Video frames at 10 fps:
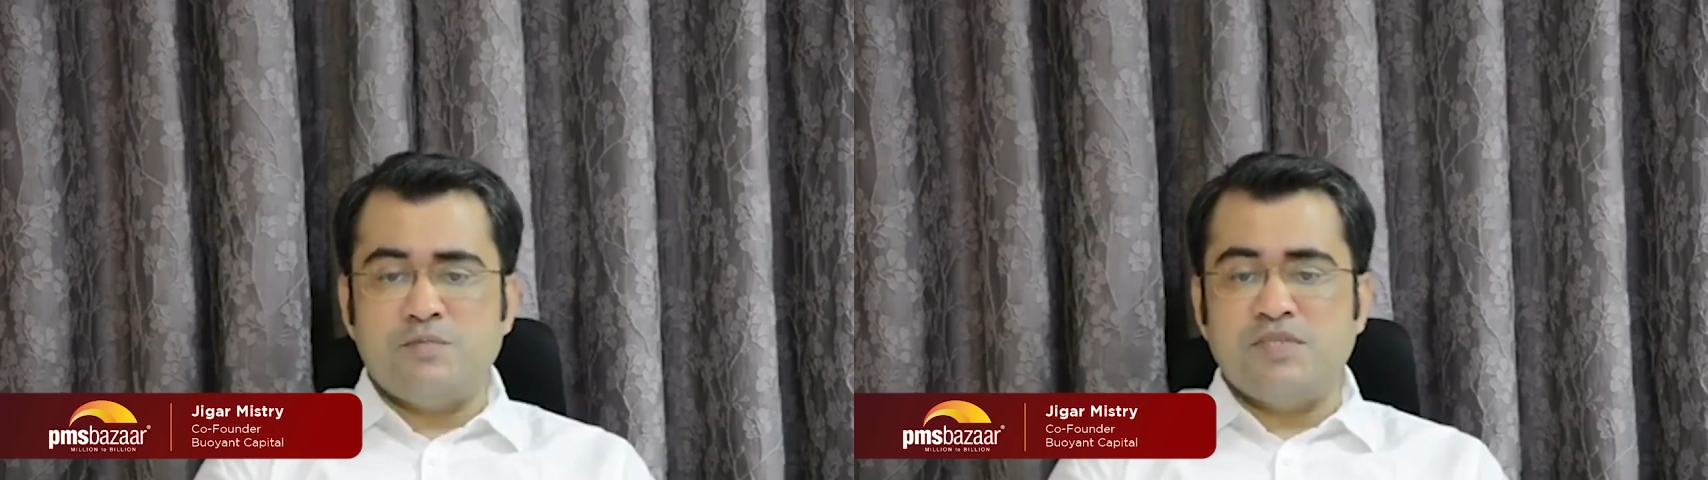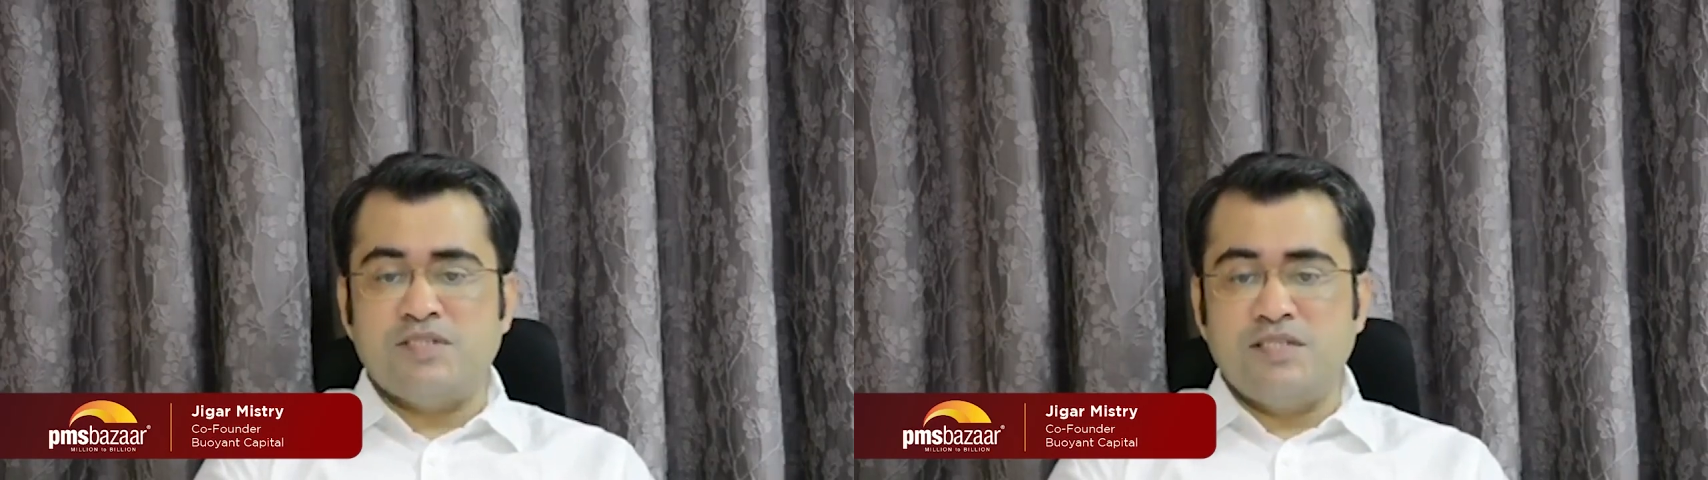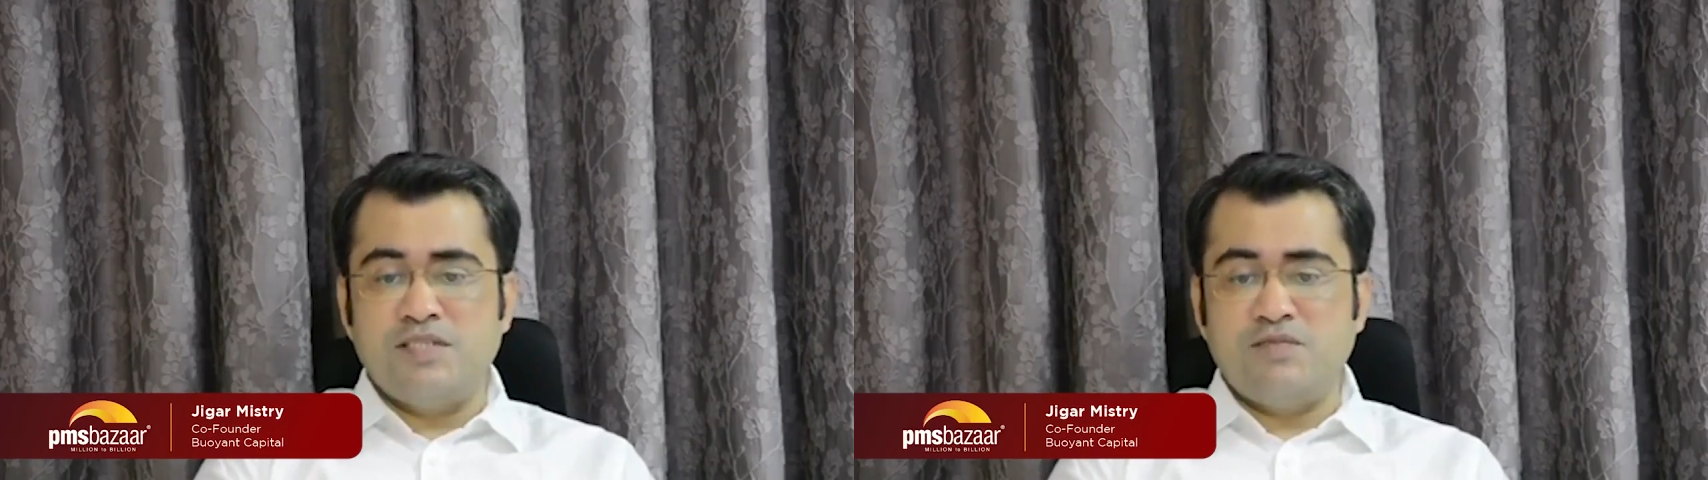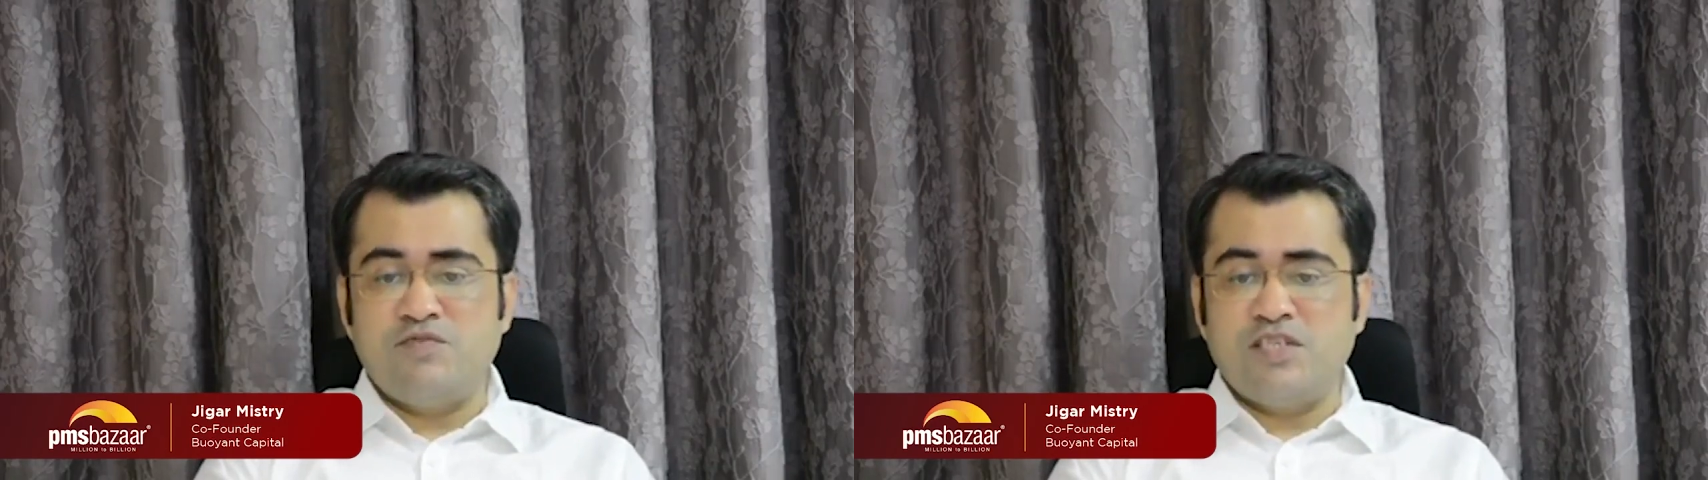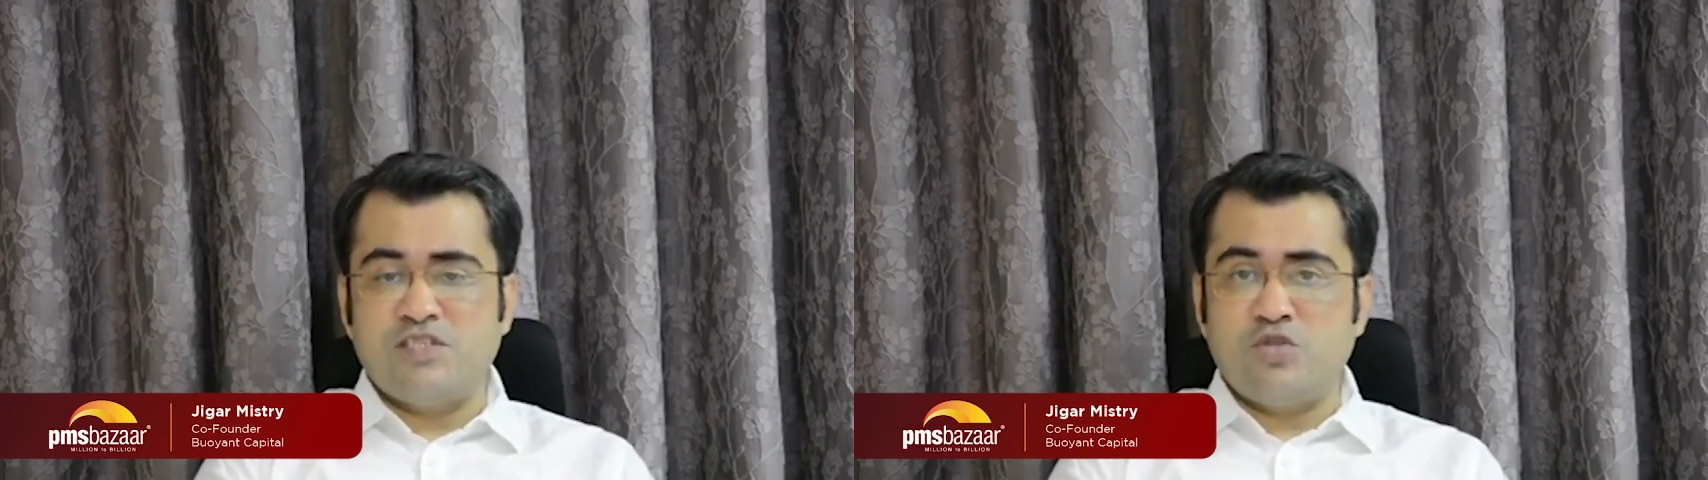business
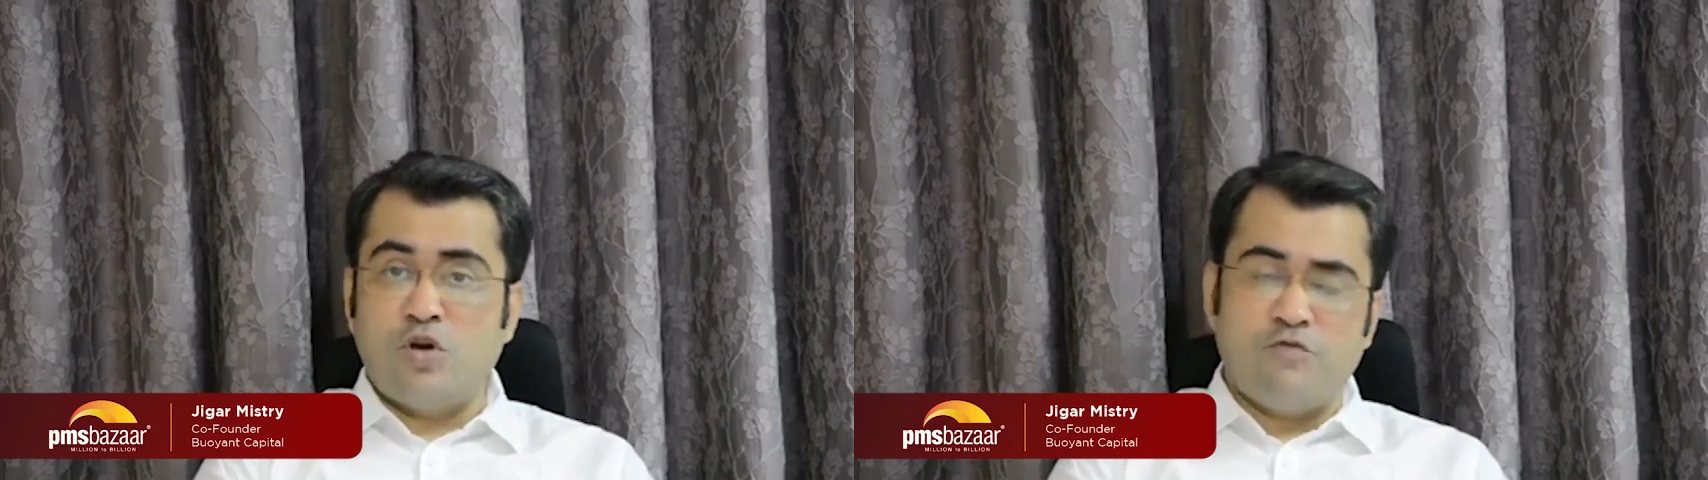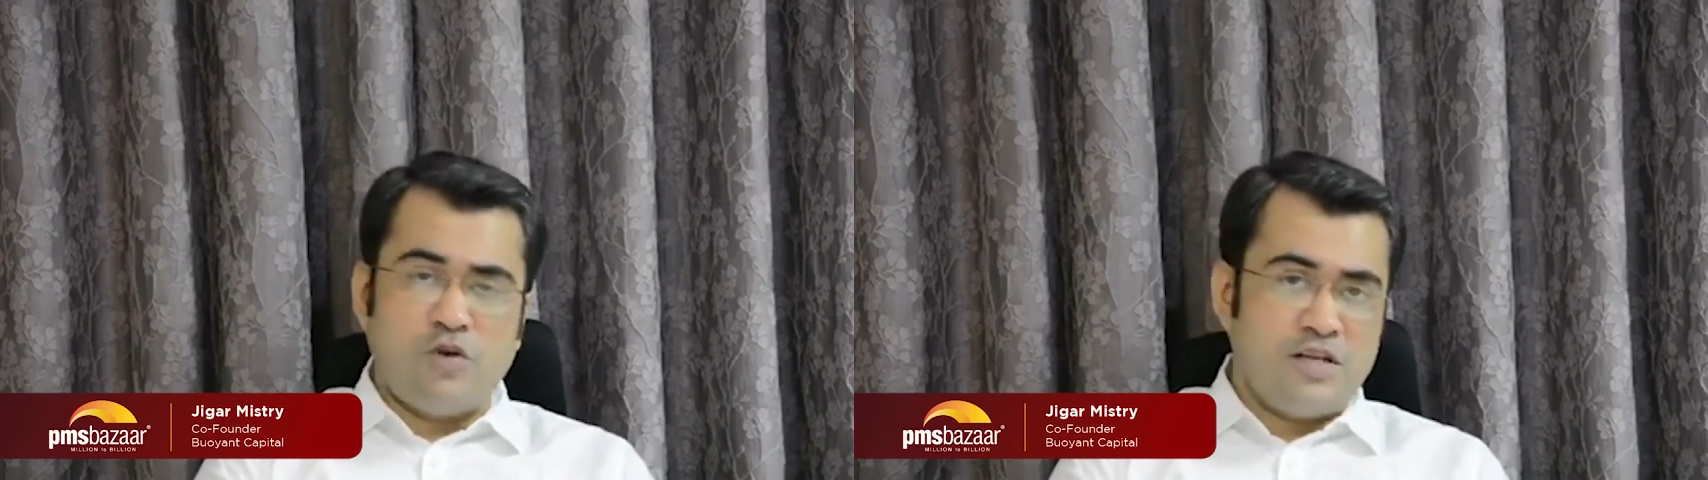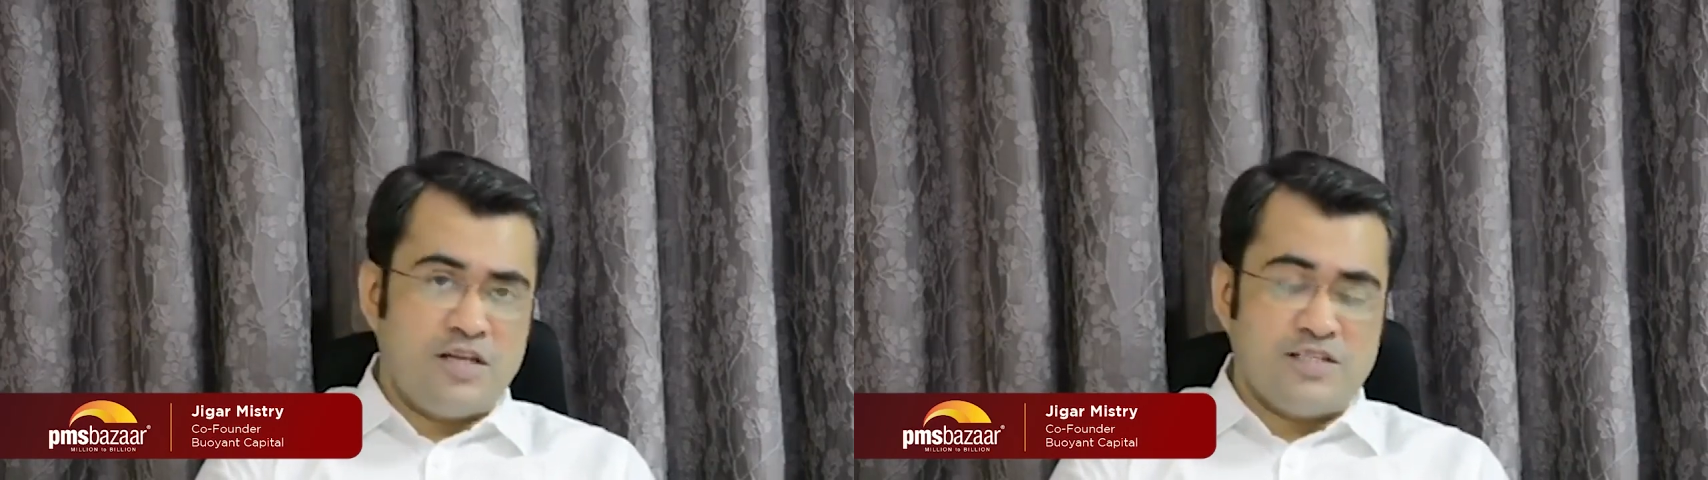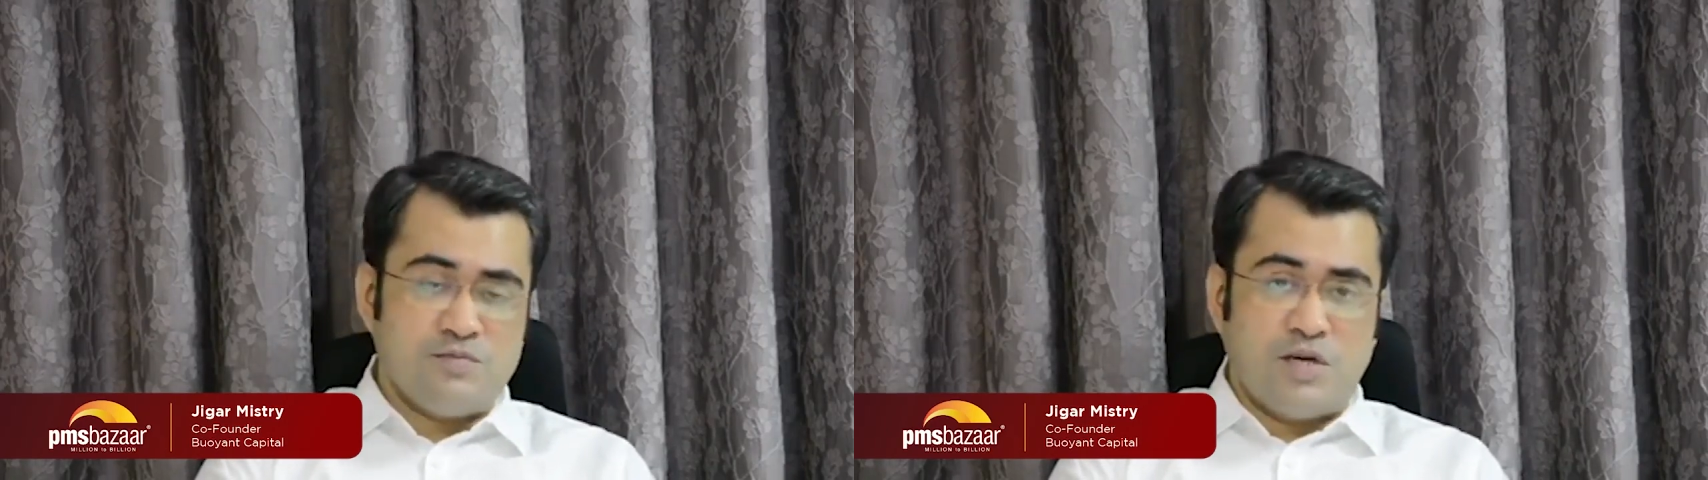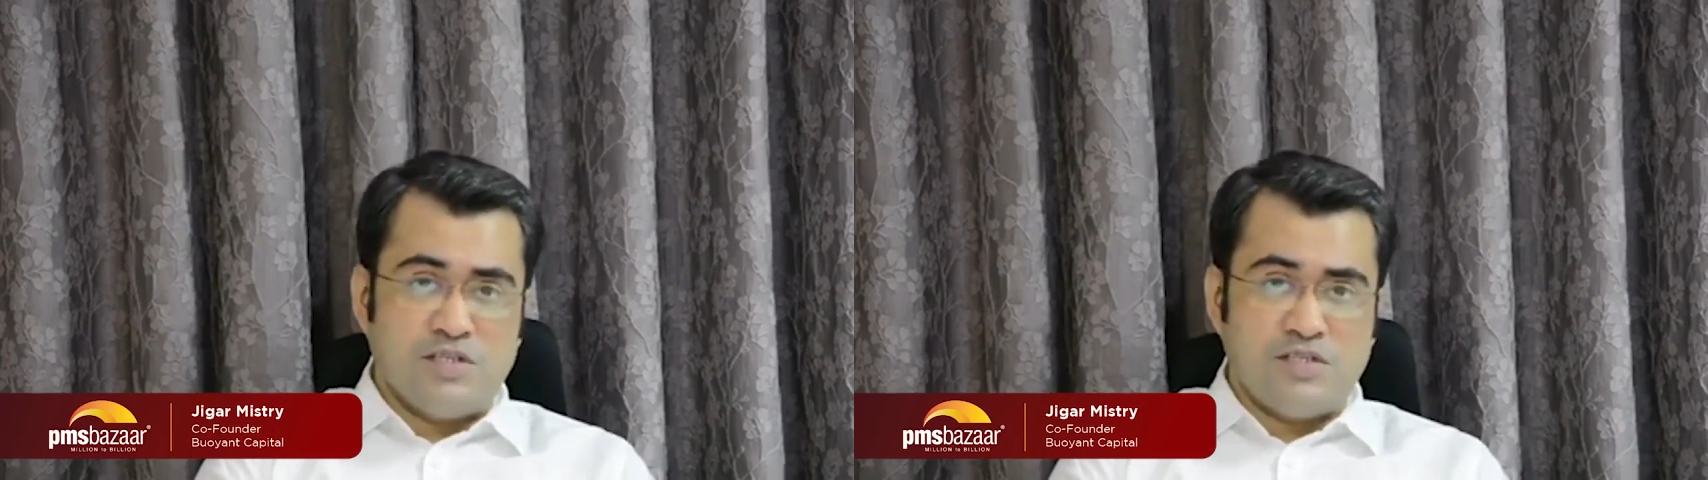which has not fallen as
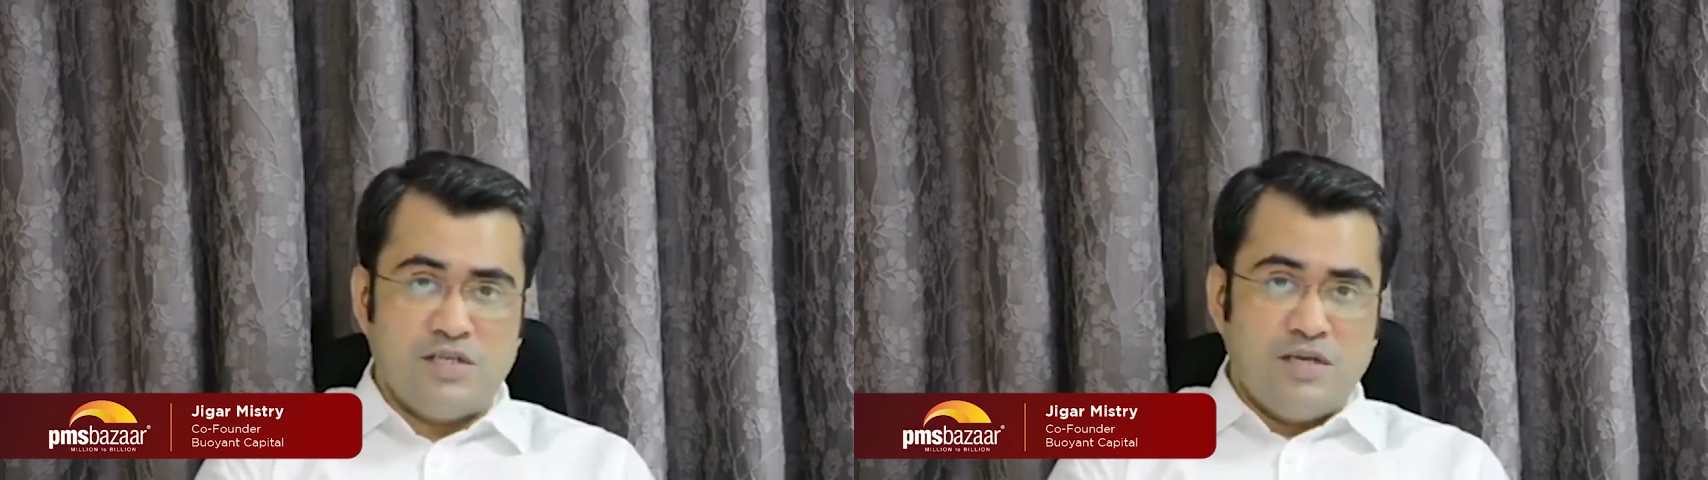much